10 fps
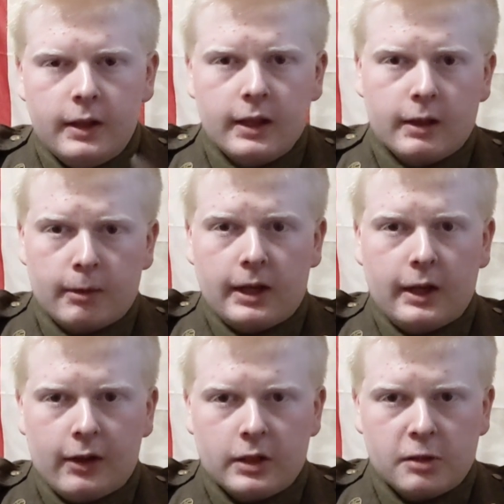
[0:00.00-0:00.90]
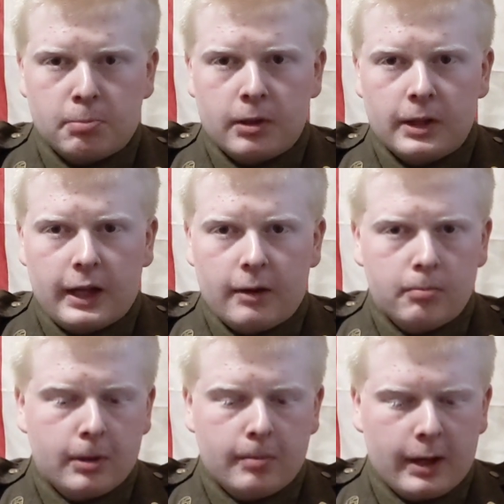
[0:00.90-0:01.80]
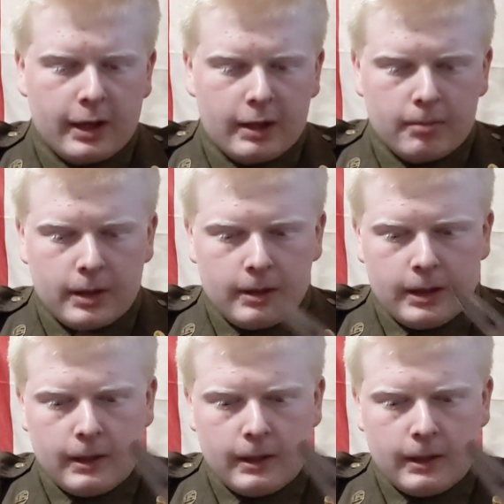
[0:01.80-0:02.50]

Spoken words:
Like right now I can just pull it out and put it back in, but